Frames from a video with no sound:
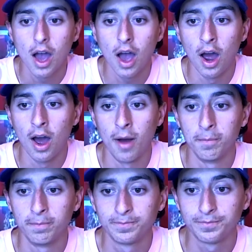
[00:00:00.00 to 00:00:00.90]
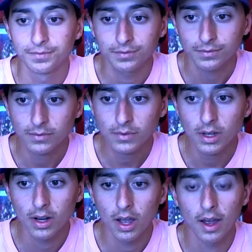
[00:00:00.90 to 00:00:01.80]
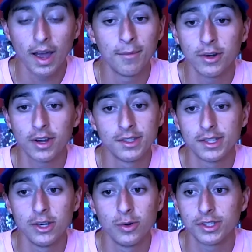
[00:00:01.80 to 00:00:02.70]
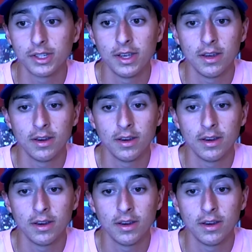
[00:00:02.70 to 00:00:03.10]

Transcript: I'm going to continuously